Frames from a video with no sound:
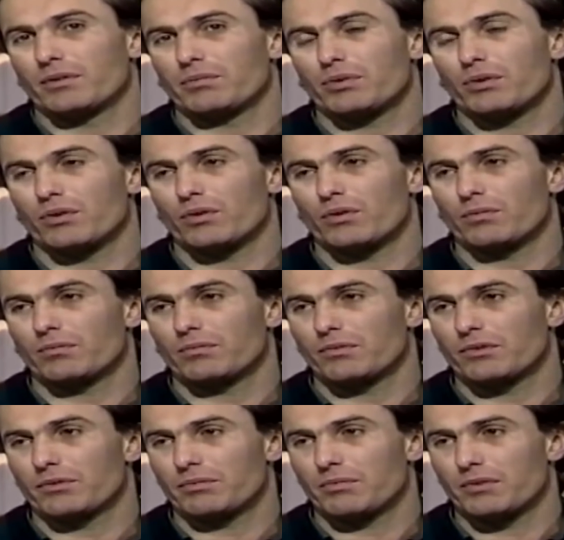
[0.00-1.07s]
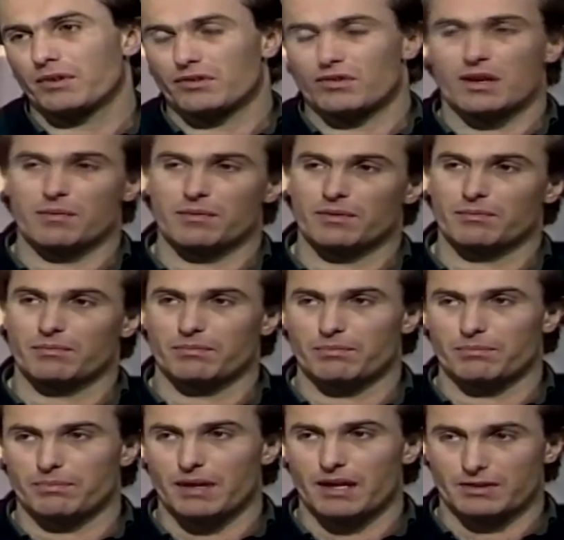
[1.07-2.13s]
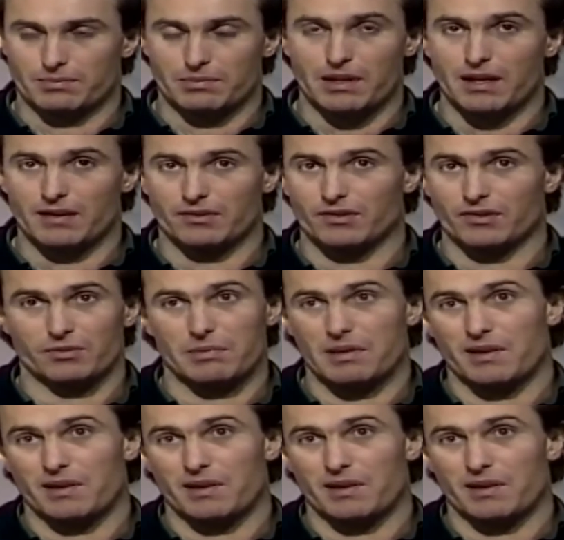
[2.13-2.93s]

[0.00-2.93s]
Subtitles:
Bill and Paul, the drummer and bass player,